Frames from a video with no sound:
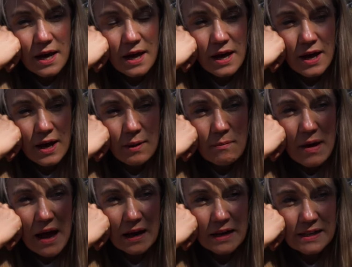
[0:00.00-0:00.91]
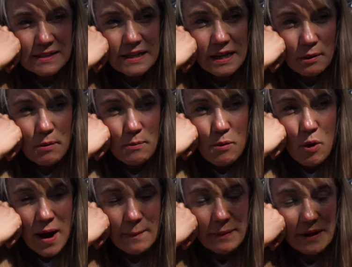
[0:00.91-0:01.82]
um, and it's a little bit more
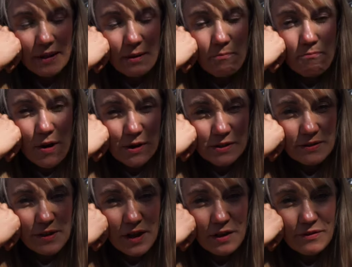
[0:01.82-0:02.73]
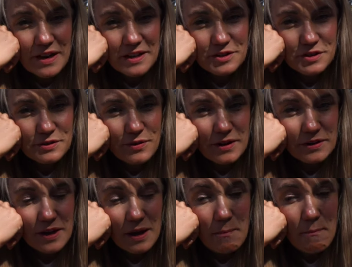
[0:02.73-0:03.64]
happening than most of the other villages around
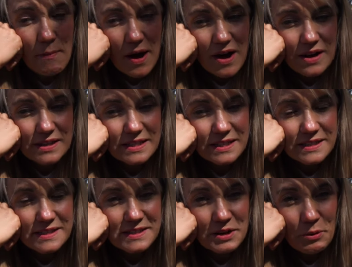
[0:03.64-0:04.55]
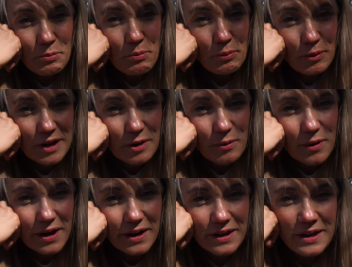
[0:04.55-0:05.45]
here, but it's still pretty
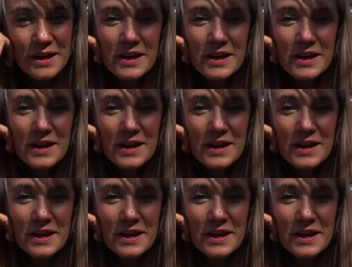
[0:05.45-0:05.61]
quiet.